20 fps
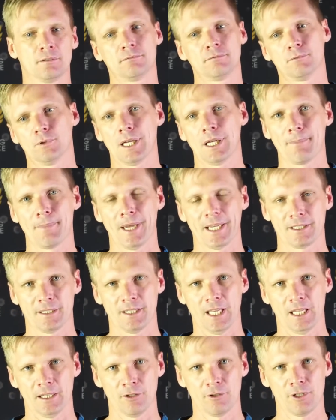We'll come back to
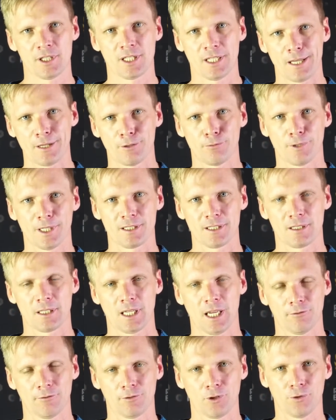that. There is another reason to
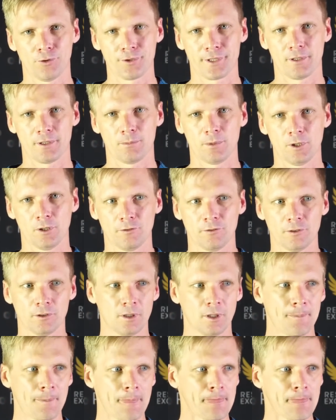have cores that are beautiful.